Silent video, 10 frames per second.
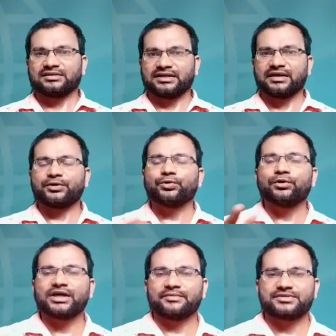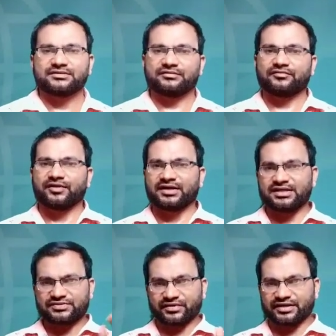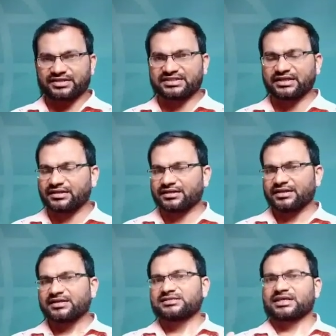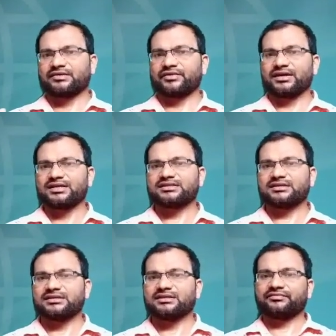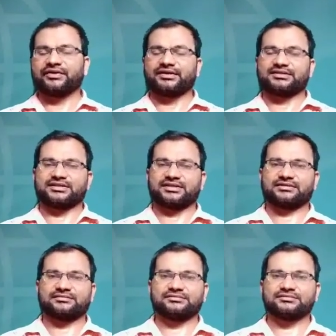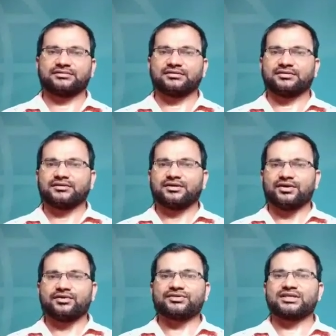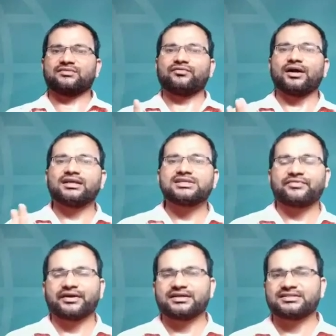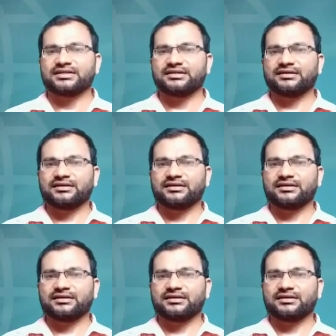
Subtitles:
That are two types. One is finite set, second one is infinite set. You see, what is a finite set?